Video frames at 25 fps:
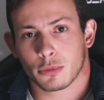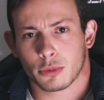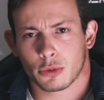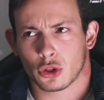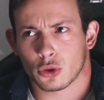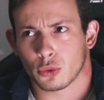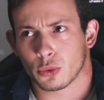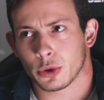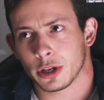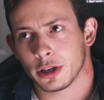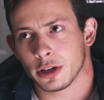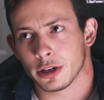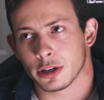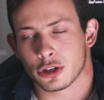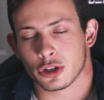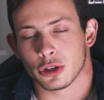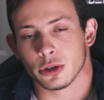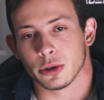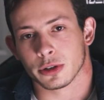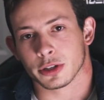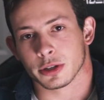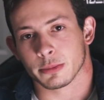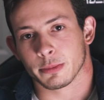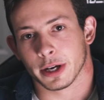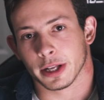3-ish
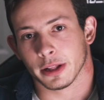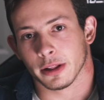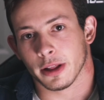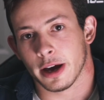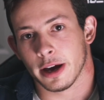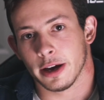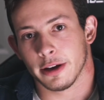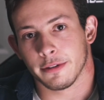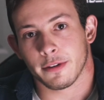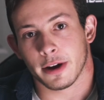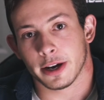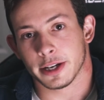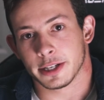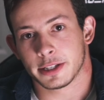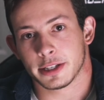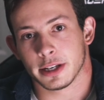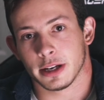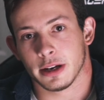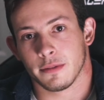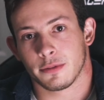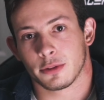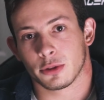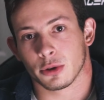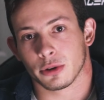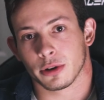years of my life, I
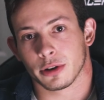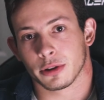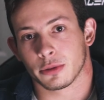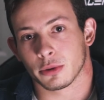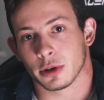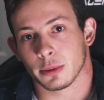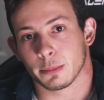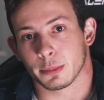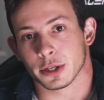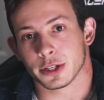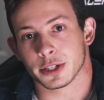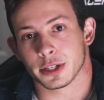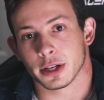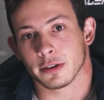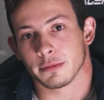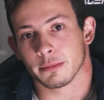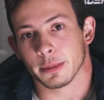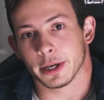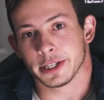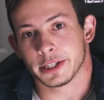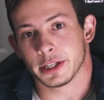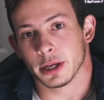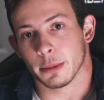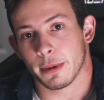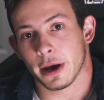saved 33% of
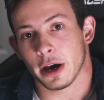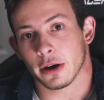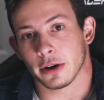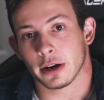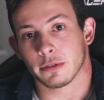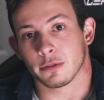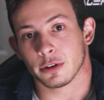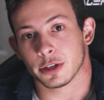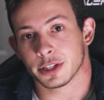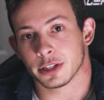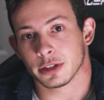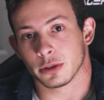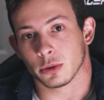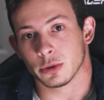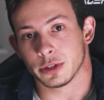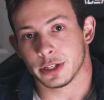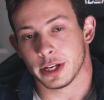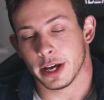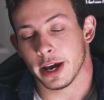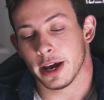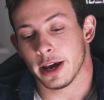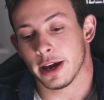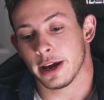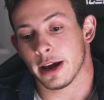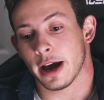my tip out every single
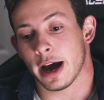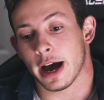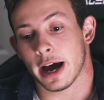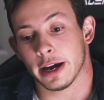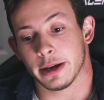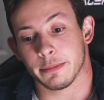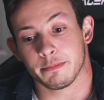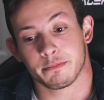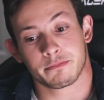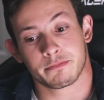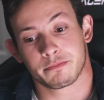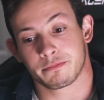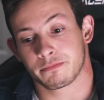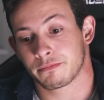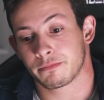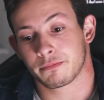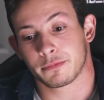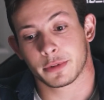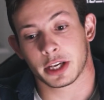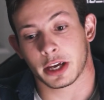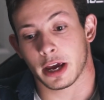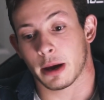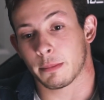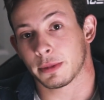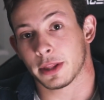day. I
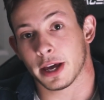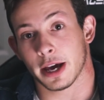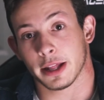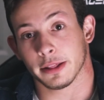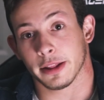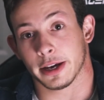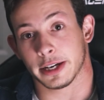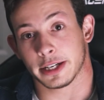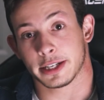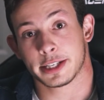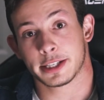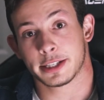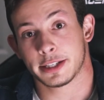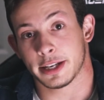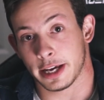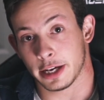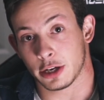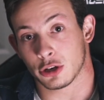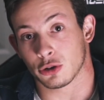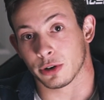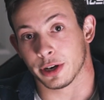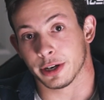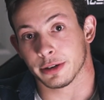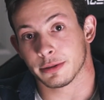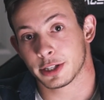kept that like
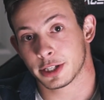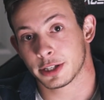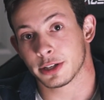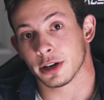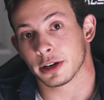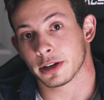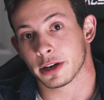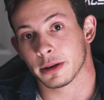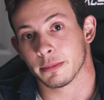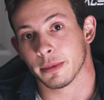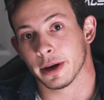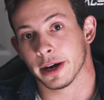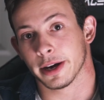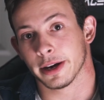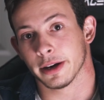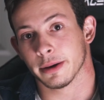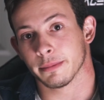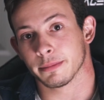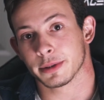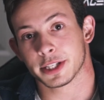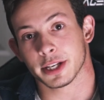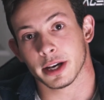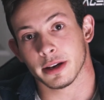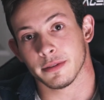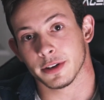sacred, stuck in my
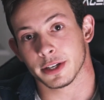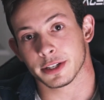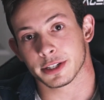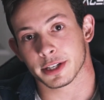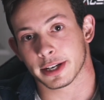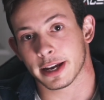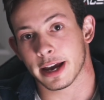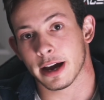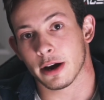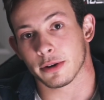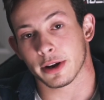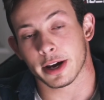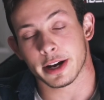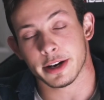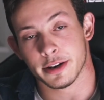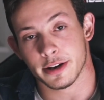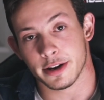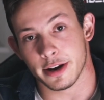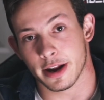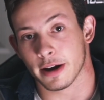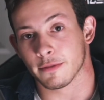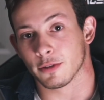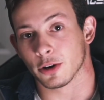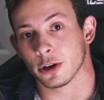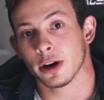savings account. I
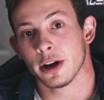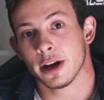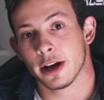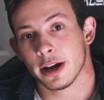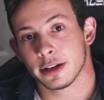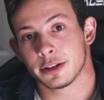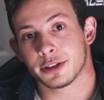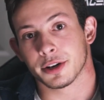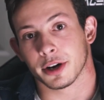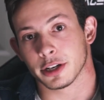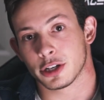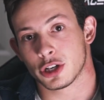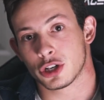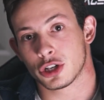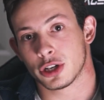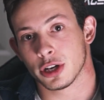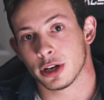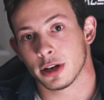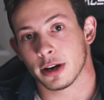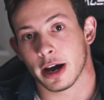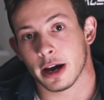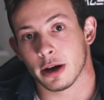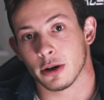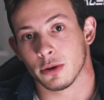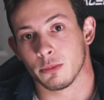never touched
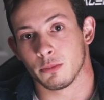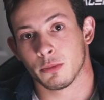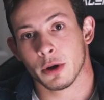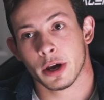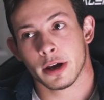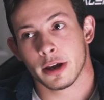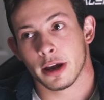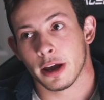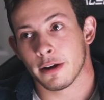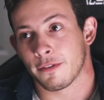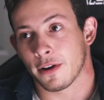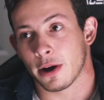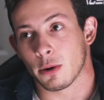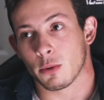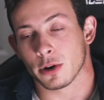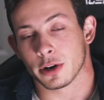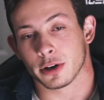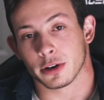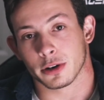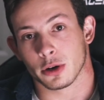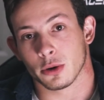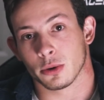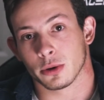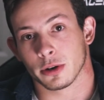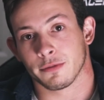it. If I wanted
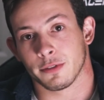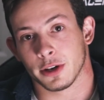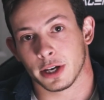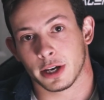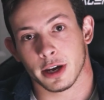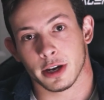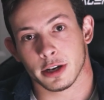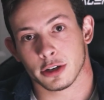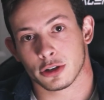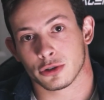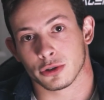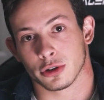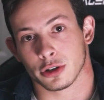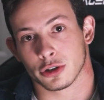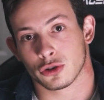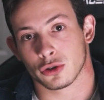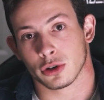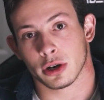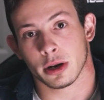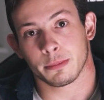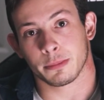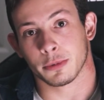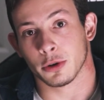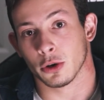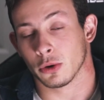to go on a vacation or
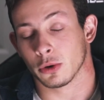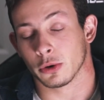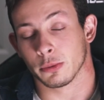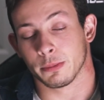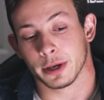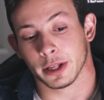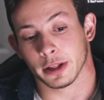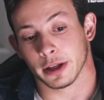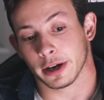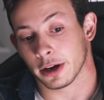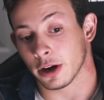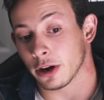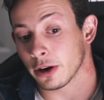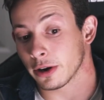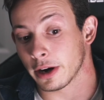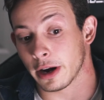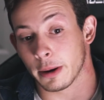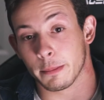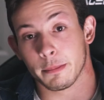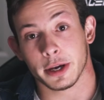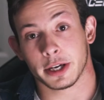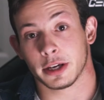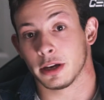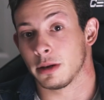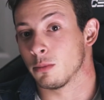trip, it would be like, all right, I'm
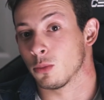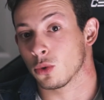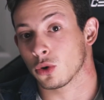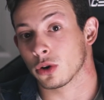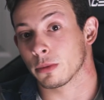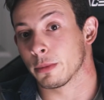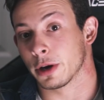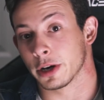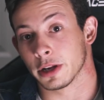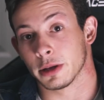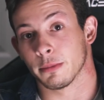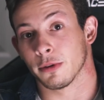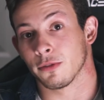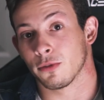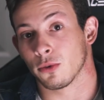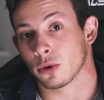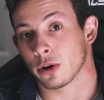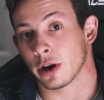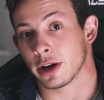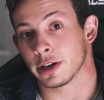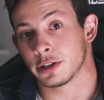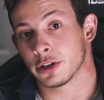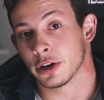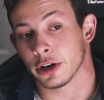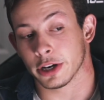making more money before
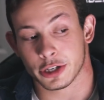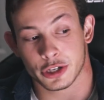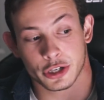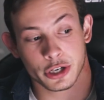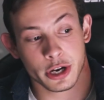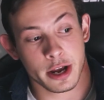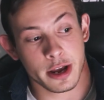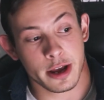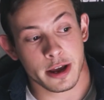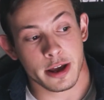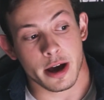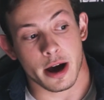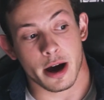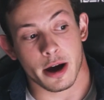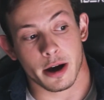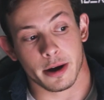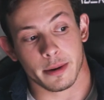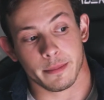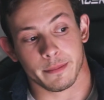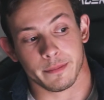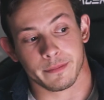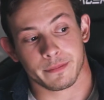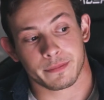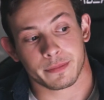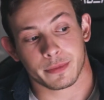I touch
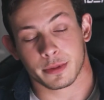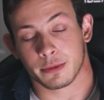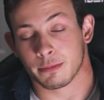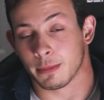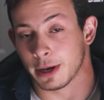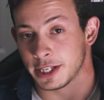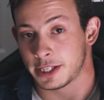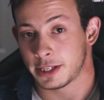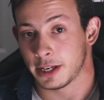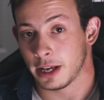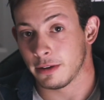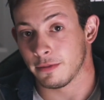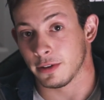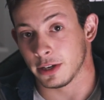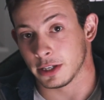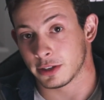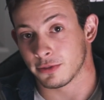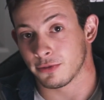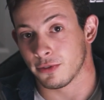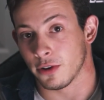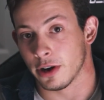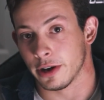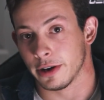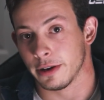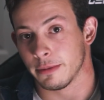my savings
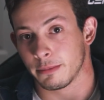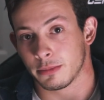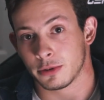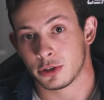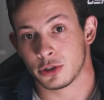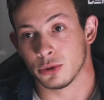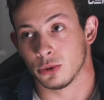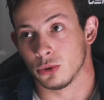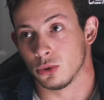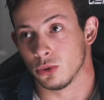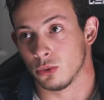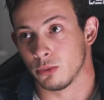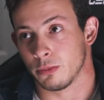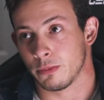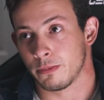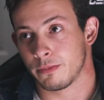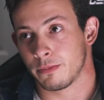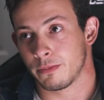fund to,